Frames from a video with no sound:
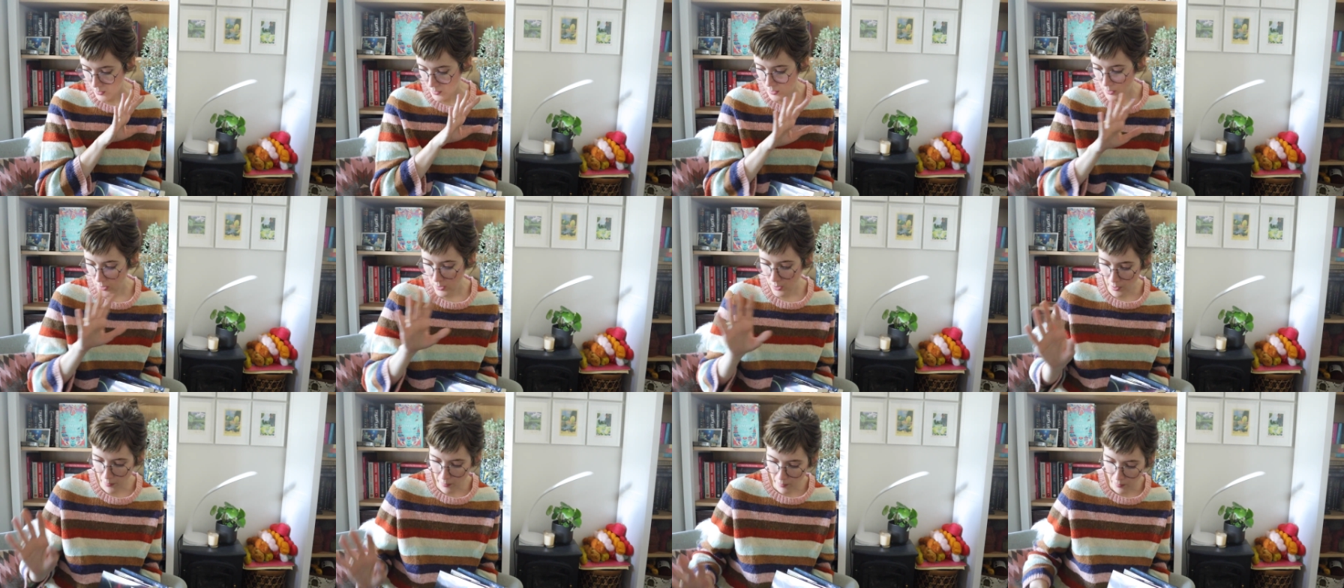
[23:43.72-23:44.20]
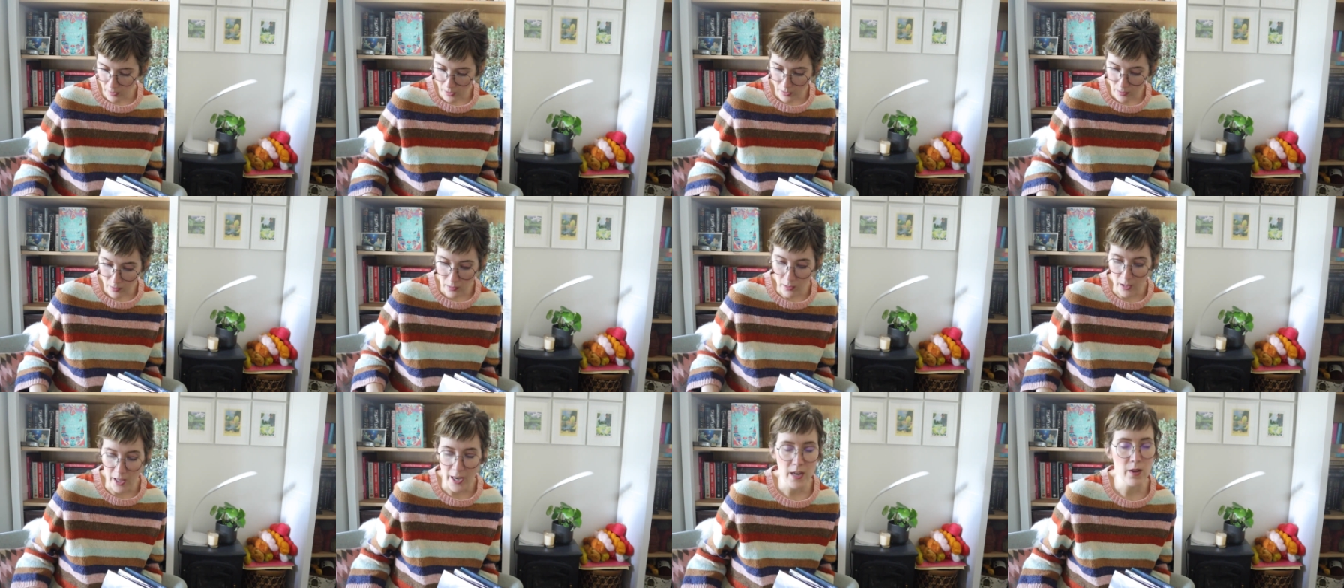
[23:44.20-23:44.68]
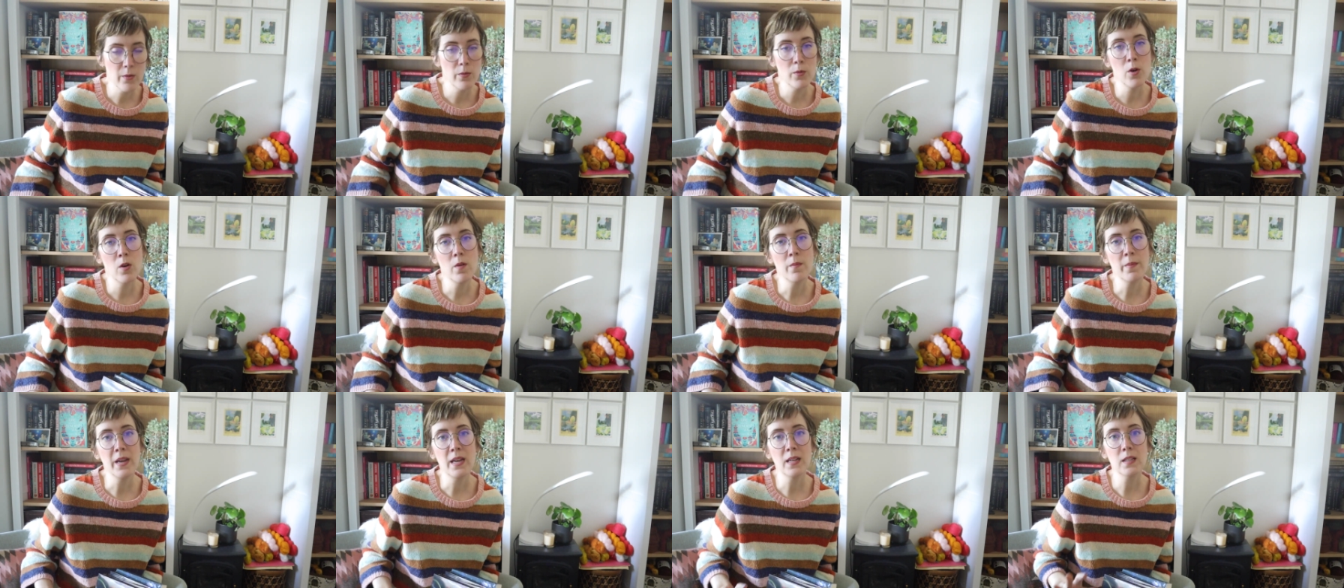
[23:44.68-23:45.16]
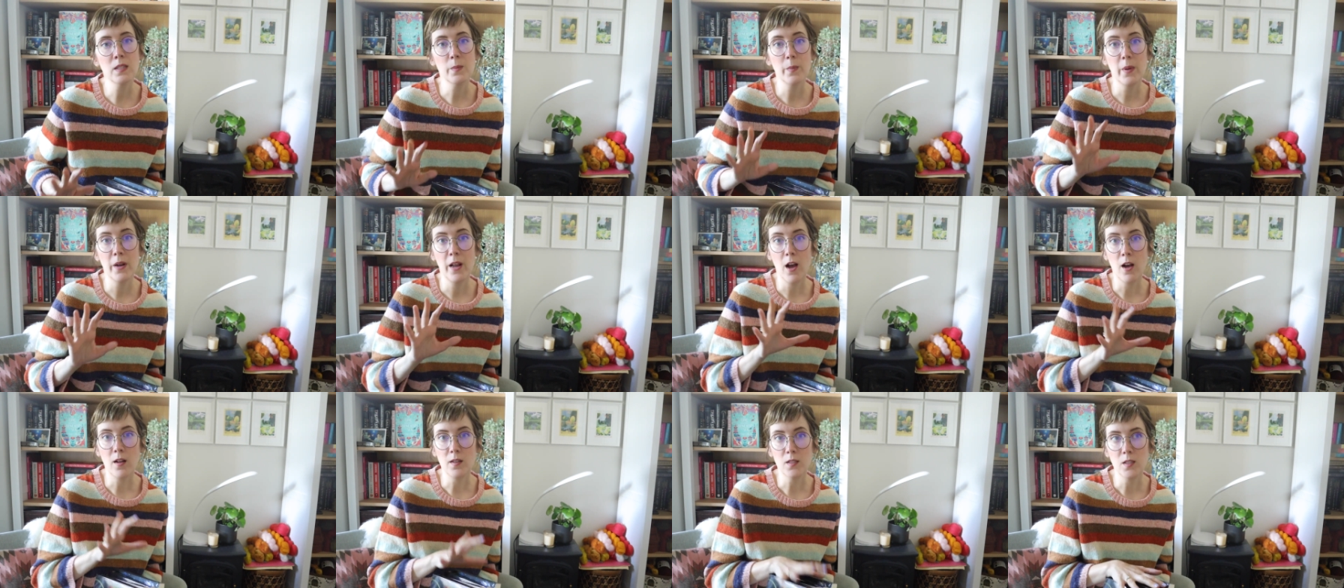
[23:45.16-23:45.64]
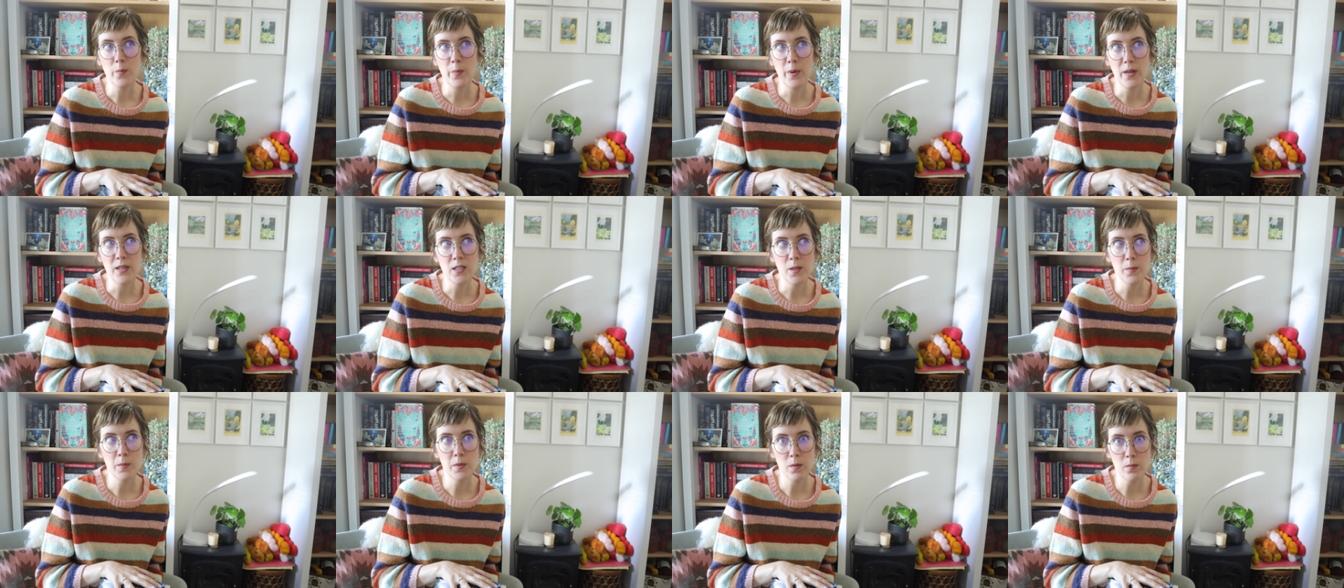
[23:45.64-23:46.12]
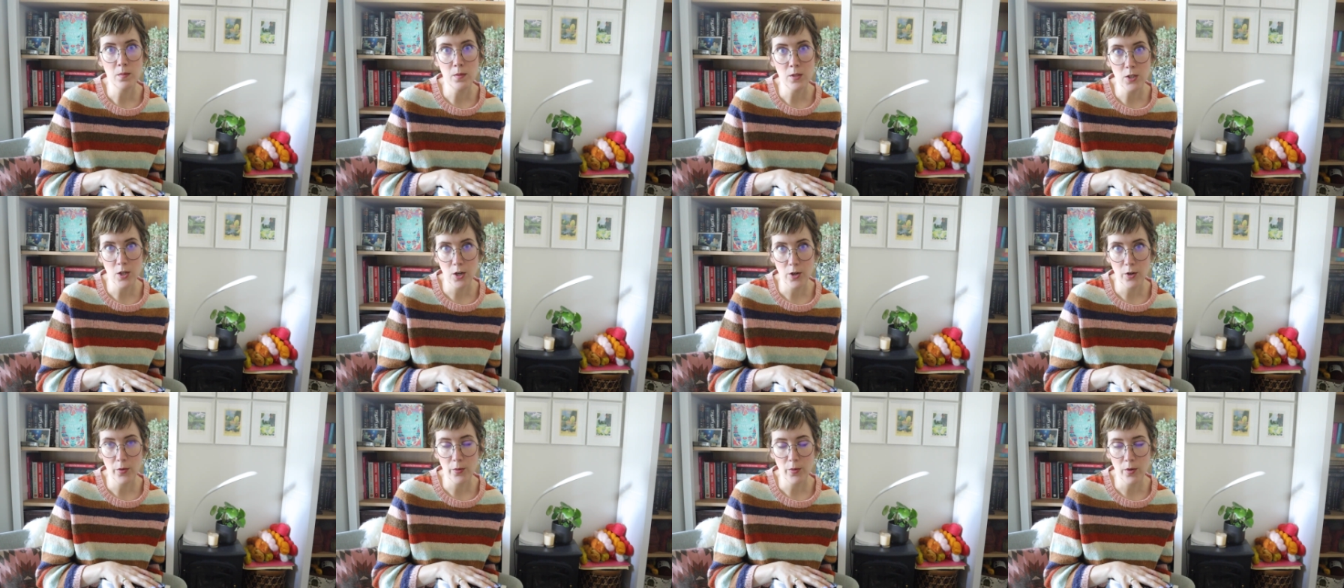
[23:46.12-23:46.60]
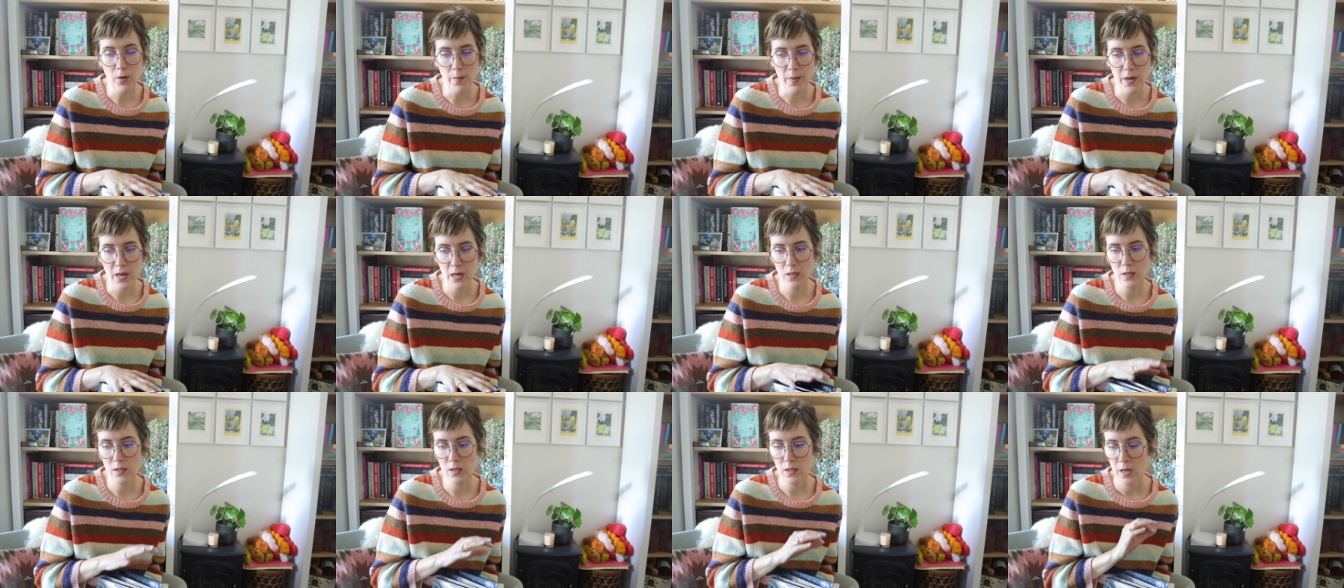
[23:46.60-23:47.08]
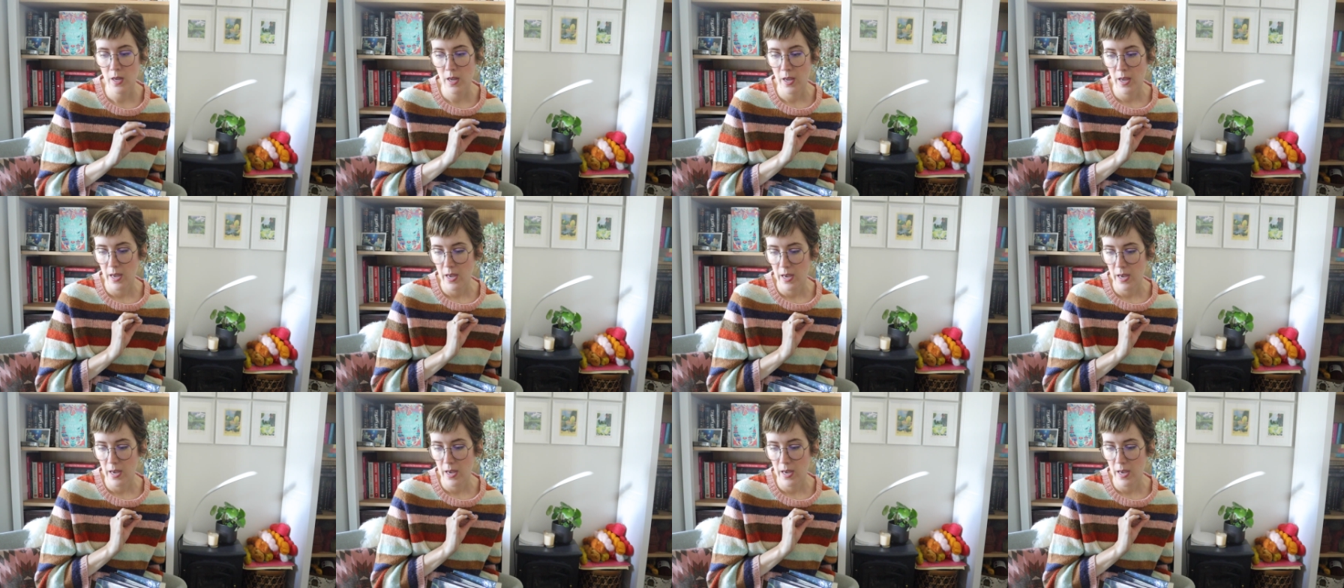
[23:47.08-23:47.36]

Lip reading: some light romance, but I also picked up some dark romance.